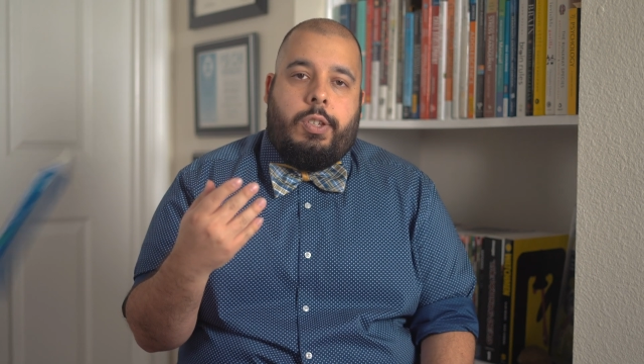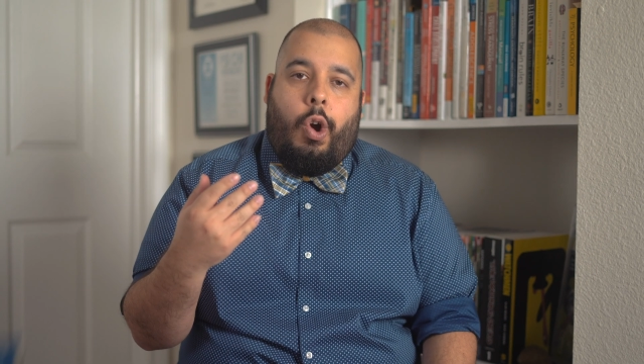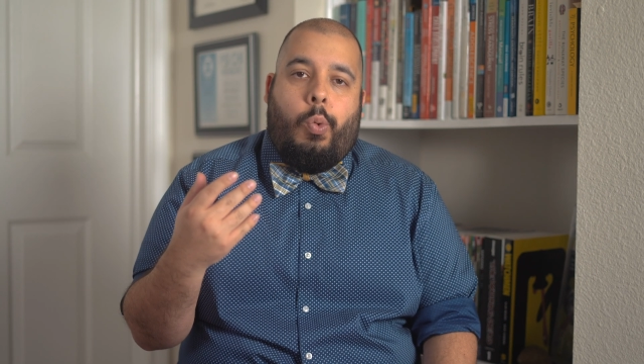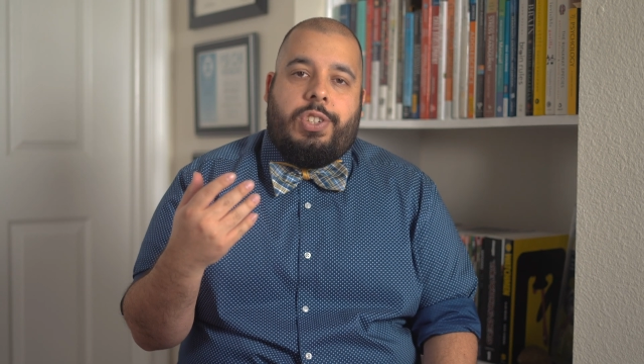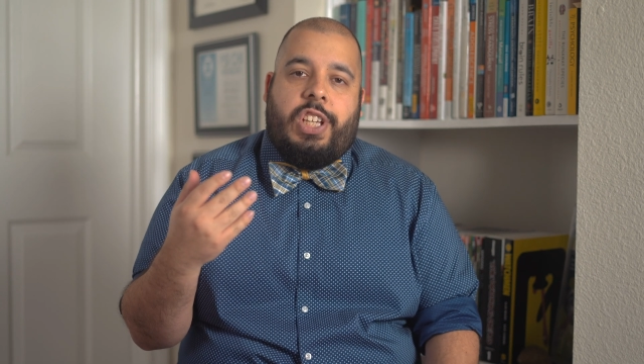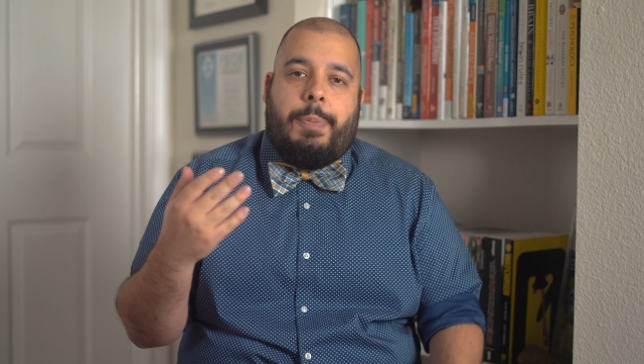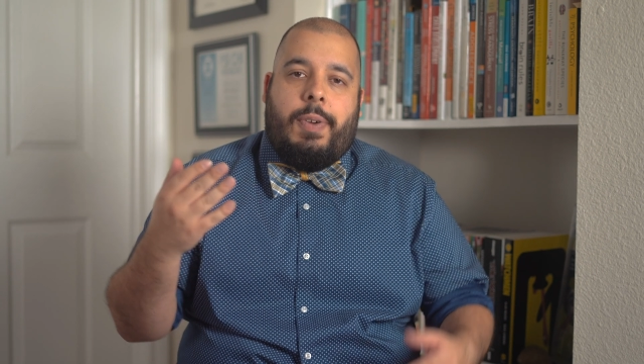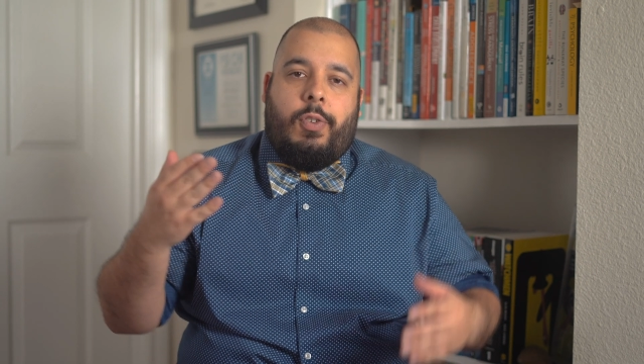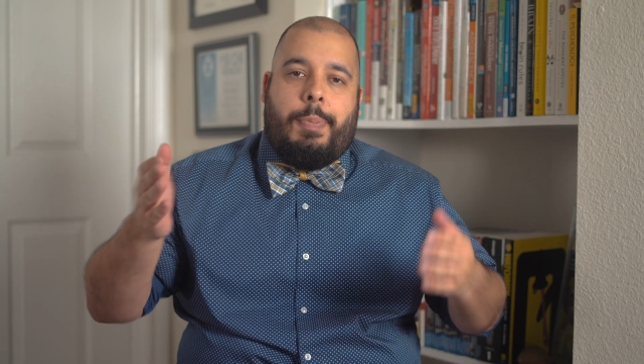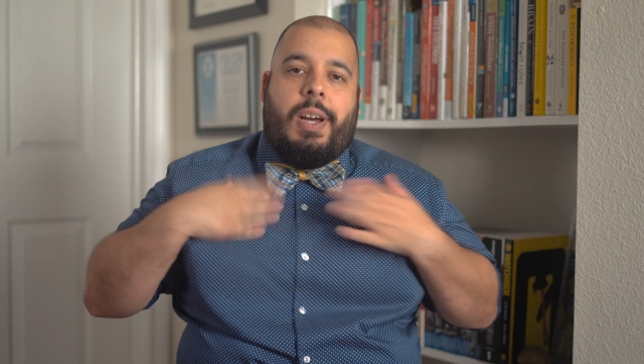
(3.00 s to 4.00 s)
Yo, what's up
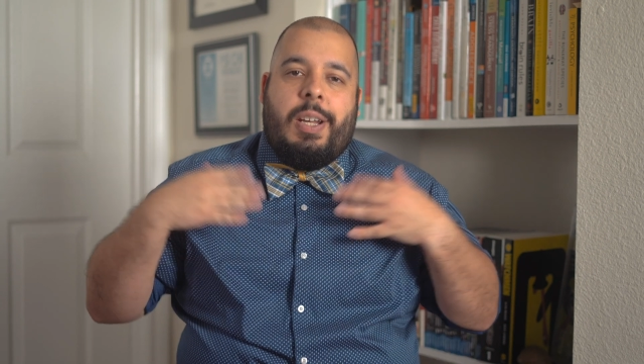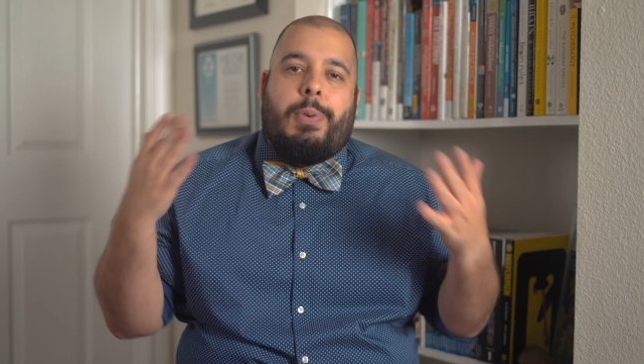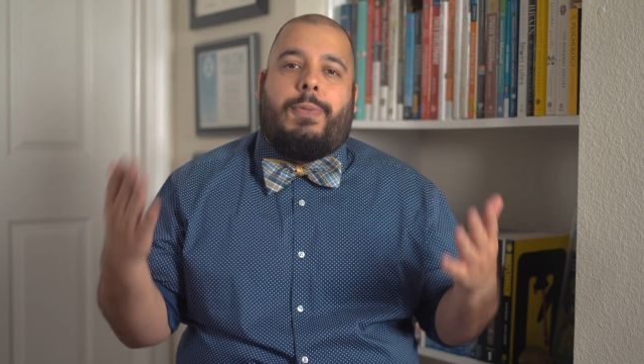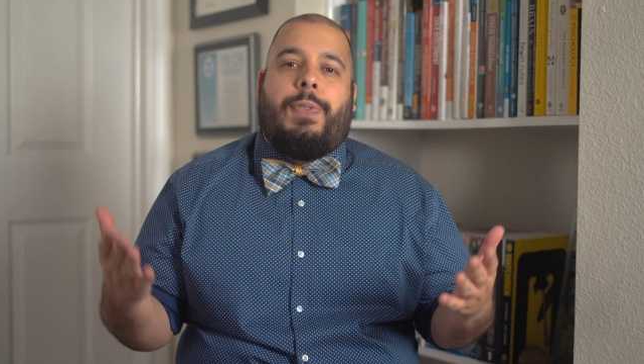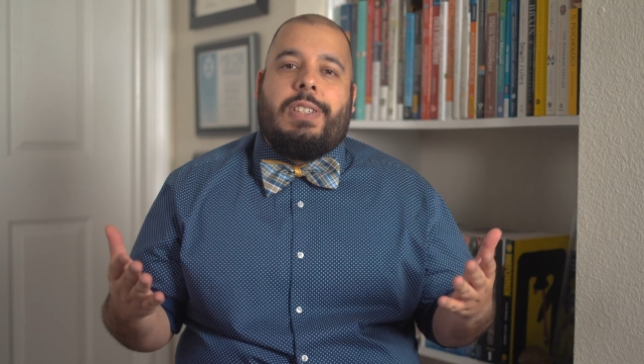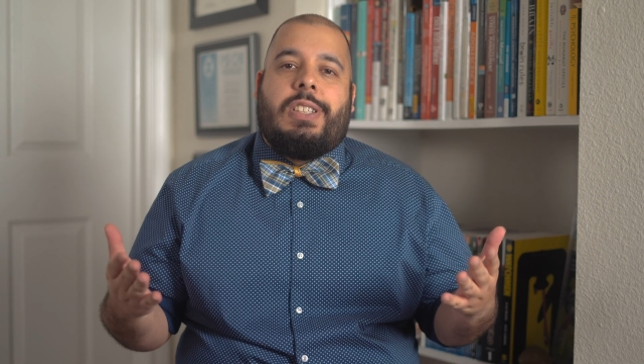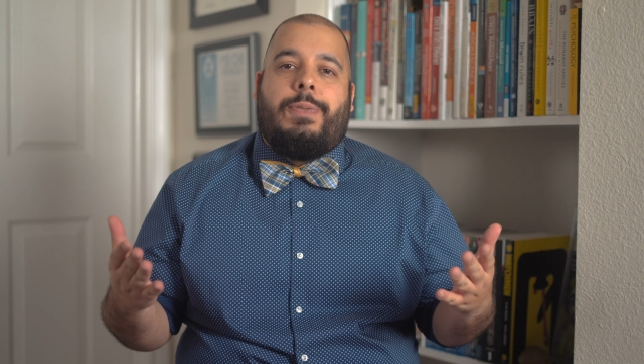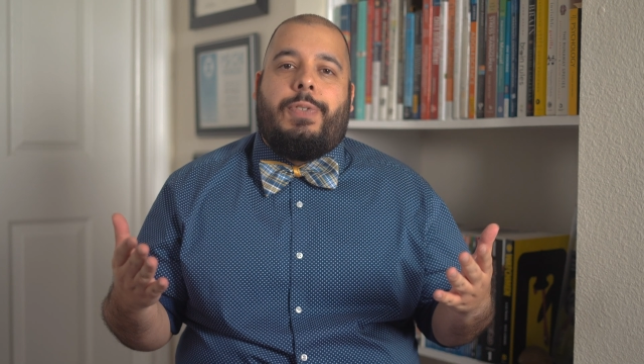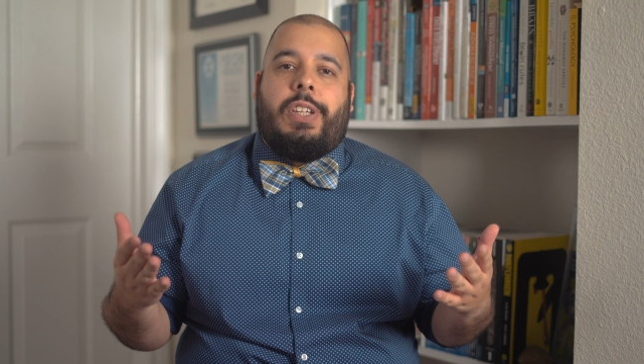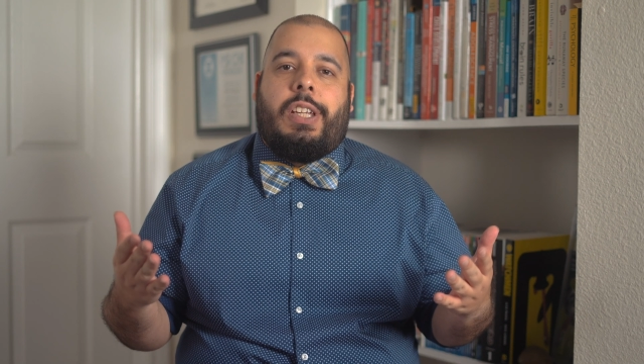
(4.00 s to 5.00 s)
everybody? Professor
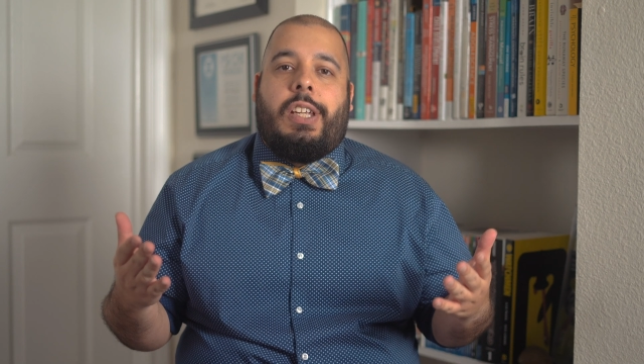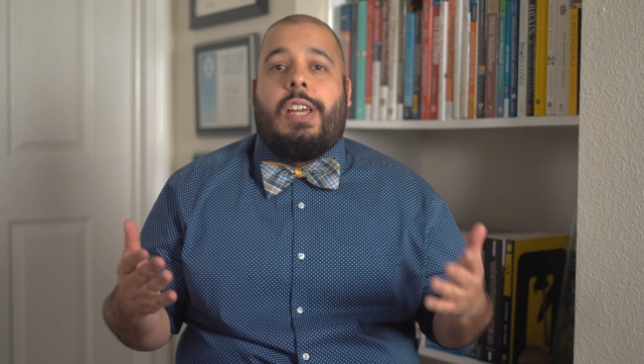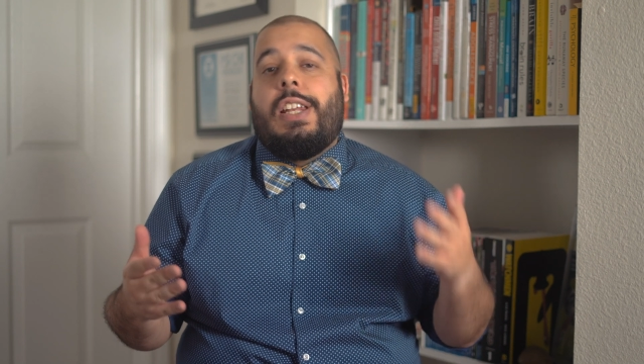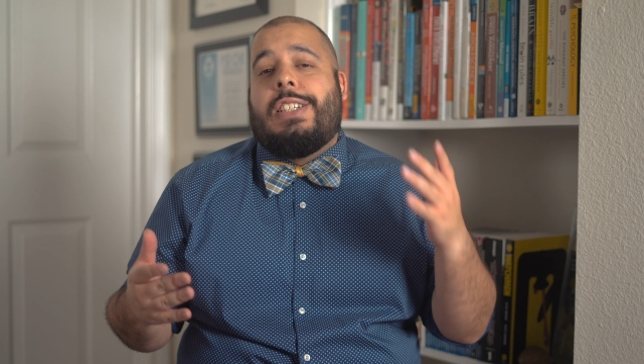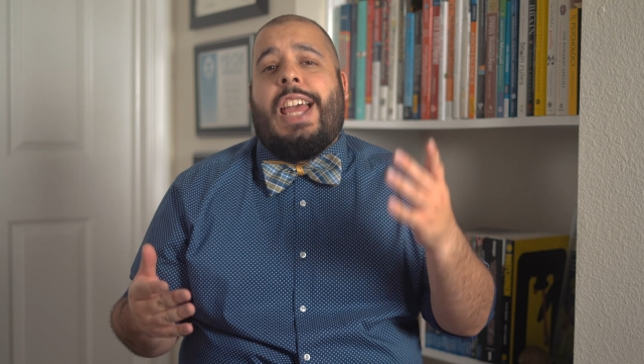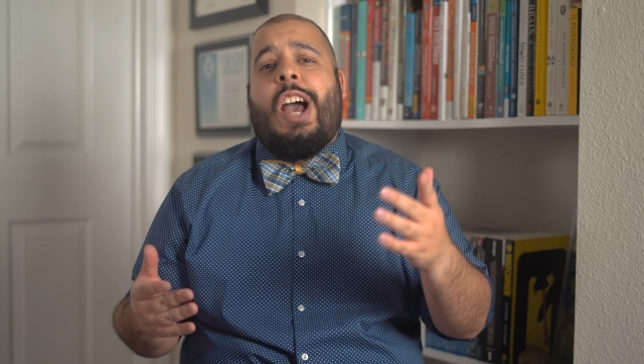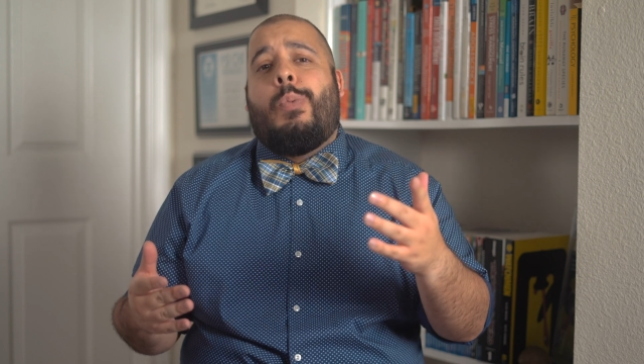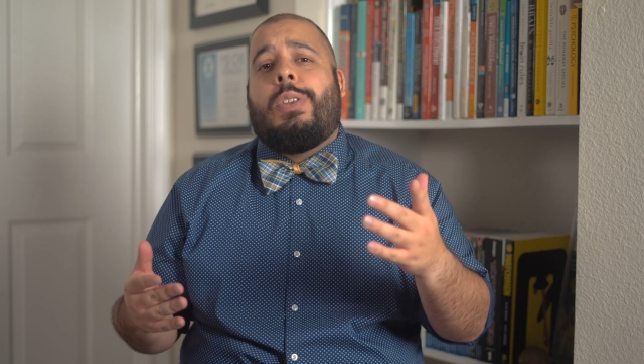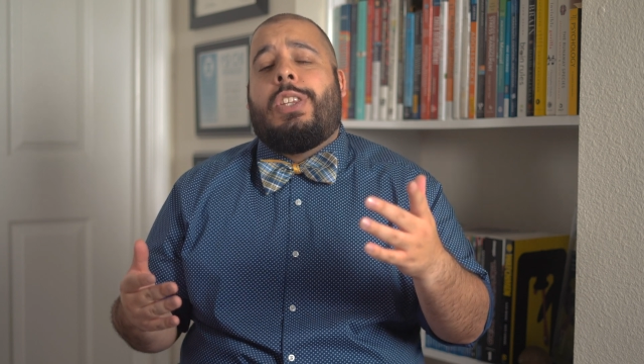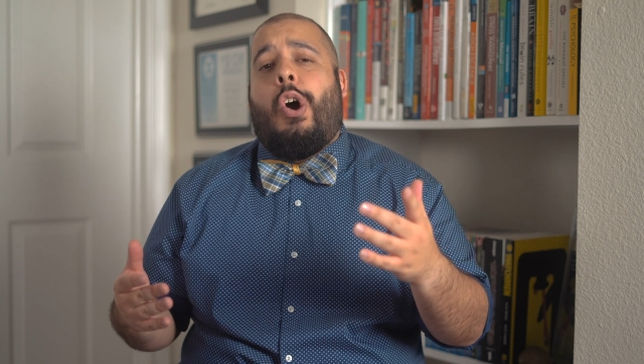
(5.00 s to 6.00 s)
V here, and it's out
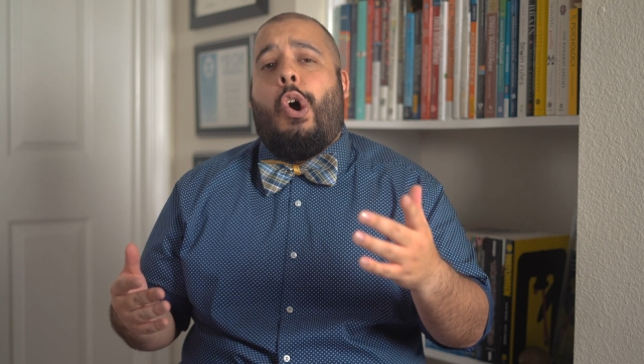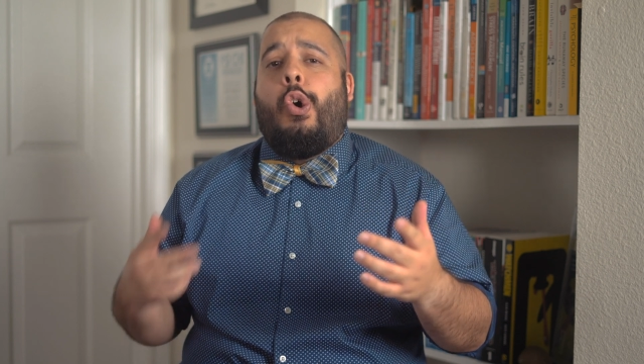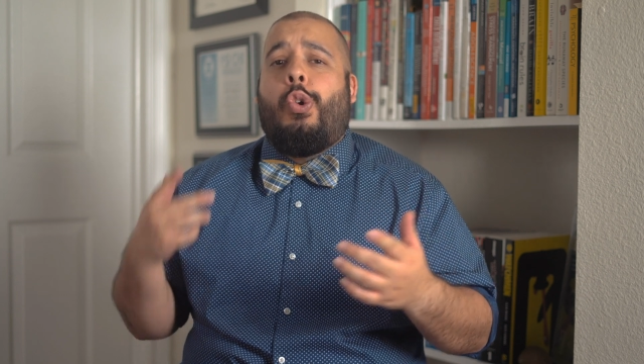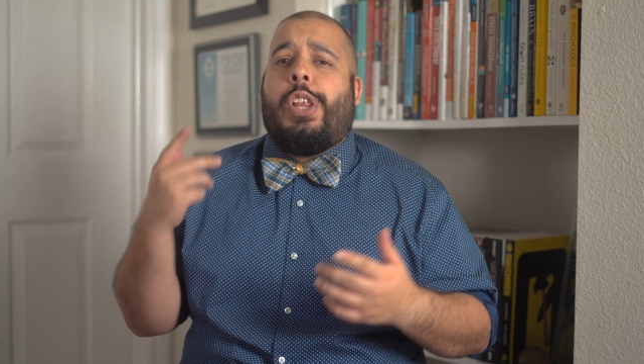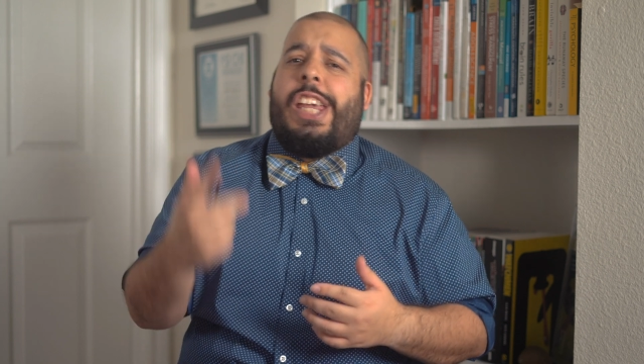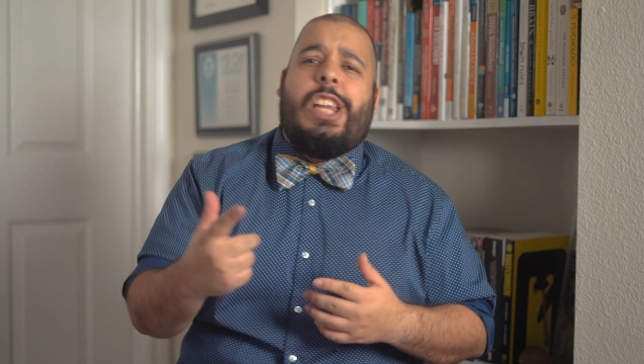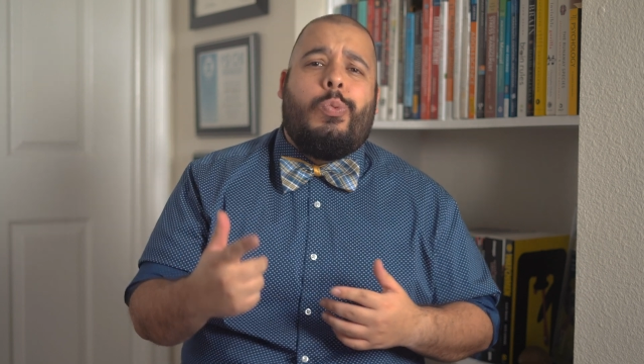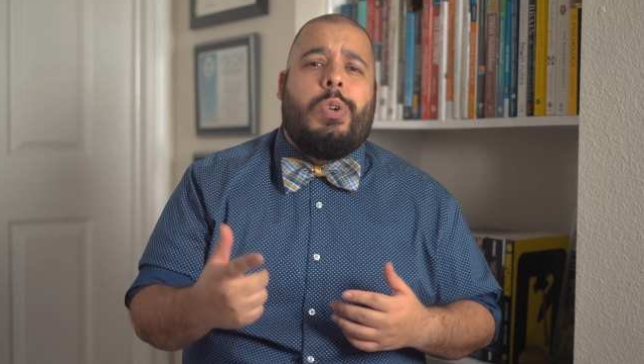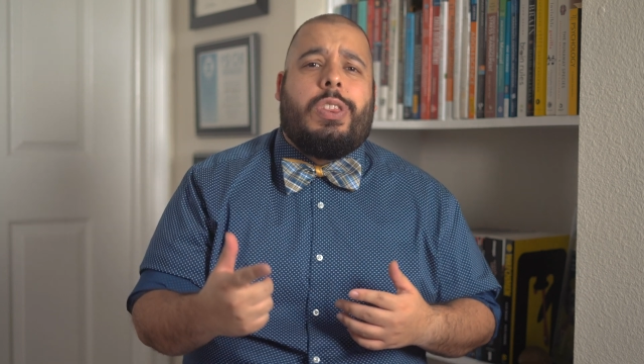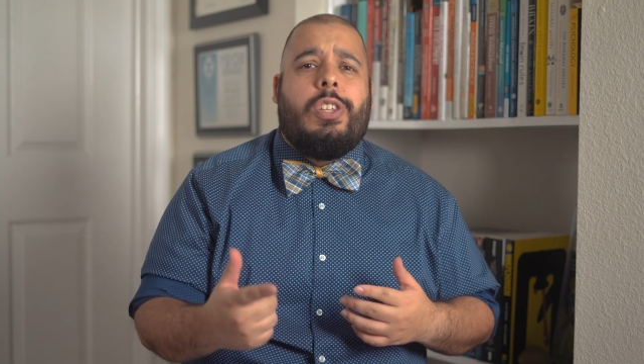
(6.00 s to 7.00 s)
with the old, in
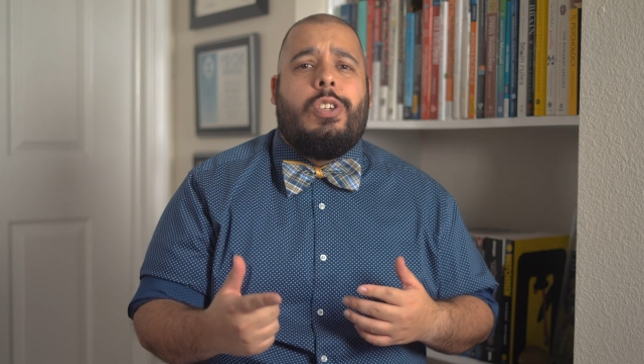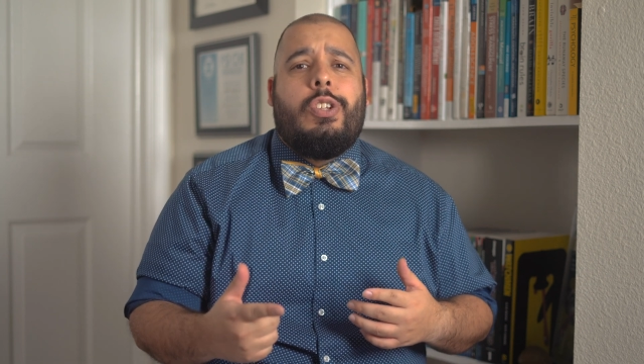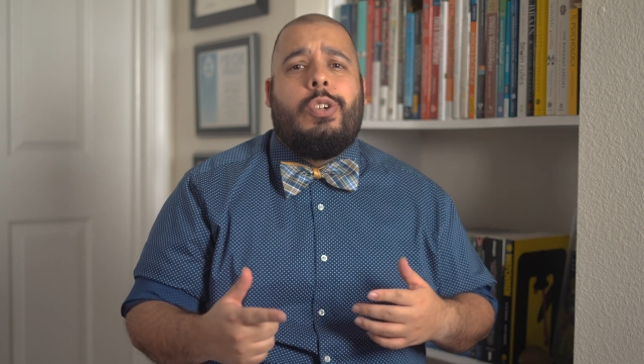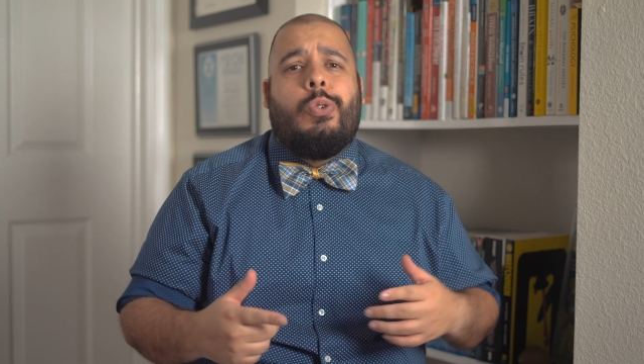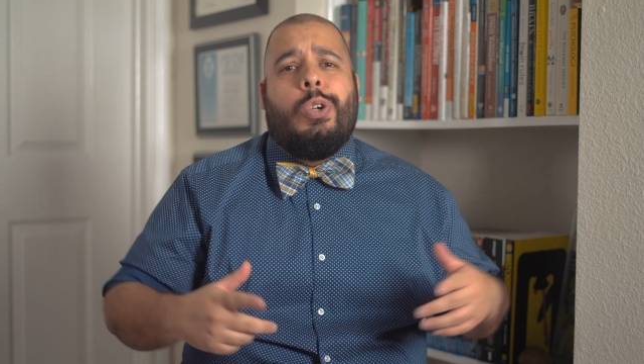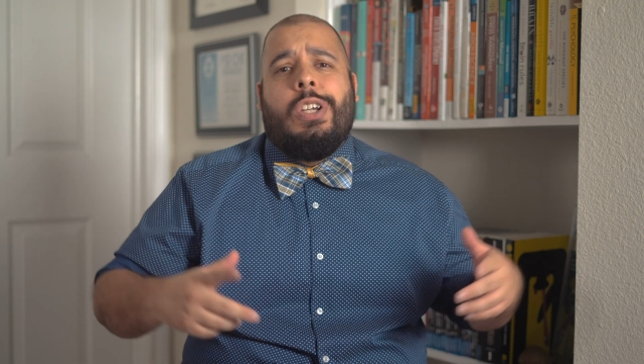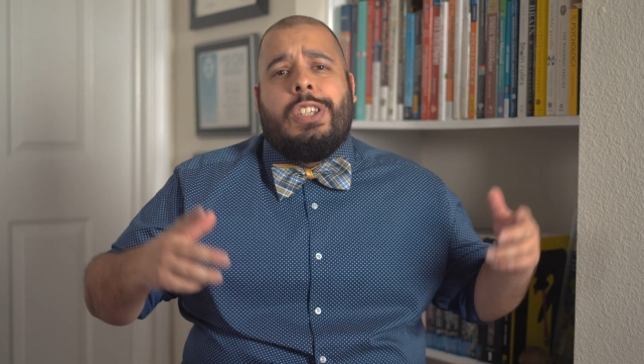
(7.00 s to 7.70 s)
with the new.